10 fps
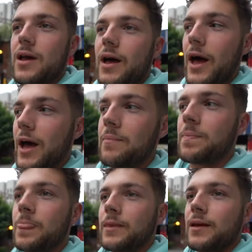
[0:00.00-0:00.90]

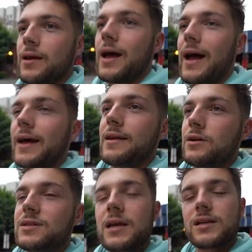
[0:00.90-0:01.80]
Um, and I
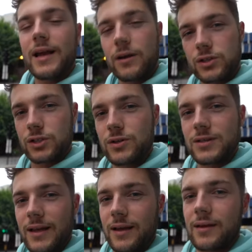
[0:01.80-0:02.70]
was actually out
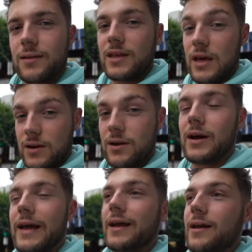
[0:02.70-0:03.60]
shooting the other
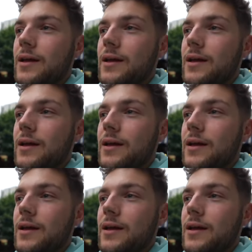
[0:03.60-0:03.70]
night